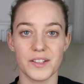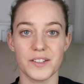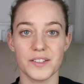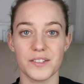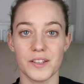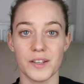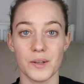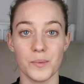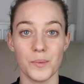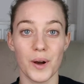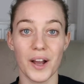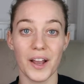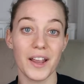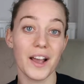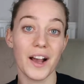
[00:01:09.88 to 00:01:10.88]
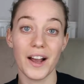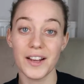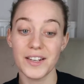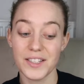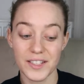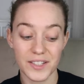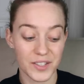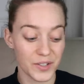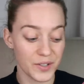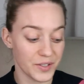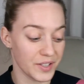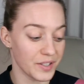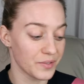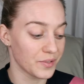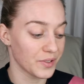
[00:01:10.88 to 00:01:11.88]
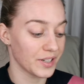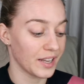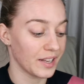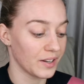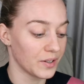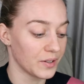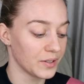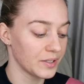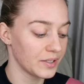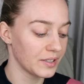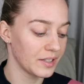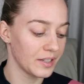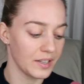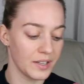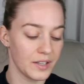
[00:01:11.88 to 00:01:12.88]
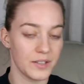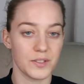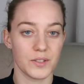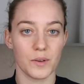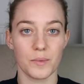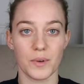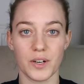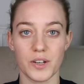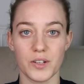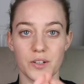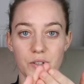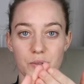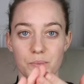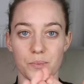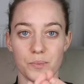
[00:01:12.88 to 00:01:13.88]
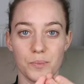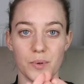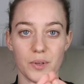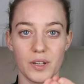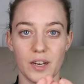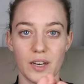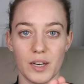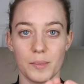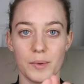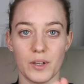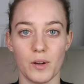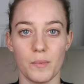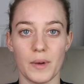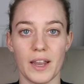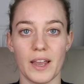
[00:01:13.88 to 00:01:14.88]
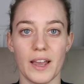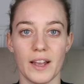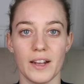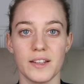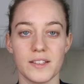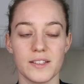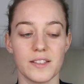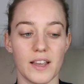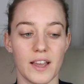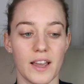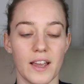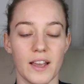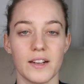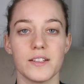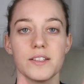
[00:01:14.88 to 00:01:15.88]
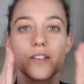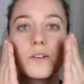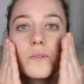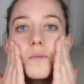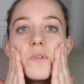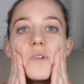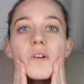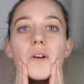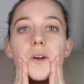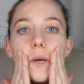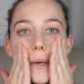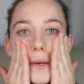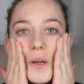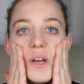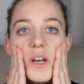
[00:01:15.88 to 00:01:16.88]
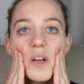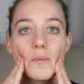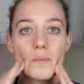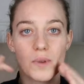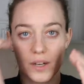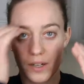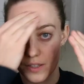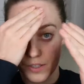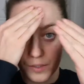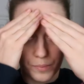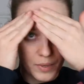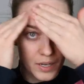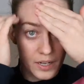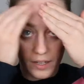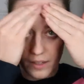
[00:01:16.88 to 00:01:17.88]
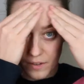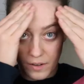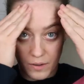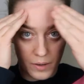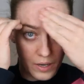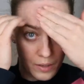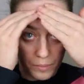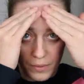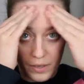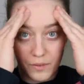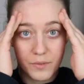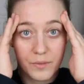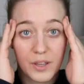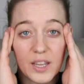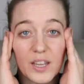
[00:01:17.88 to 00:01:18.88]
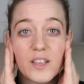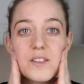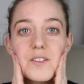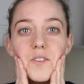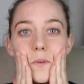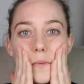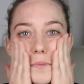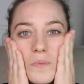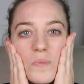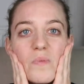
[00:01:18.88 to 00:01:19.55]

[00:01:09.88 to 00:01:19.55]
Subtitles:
see why I didn't use it for that long. So I'm gonna just put a little bit on my hands and I'm gonna spread it around my face.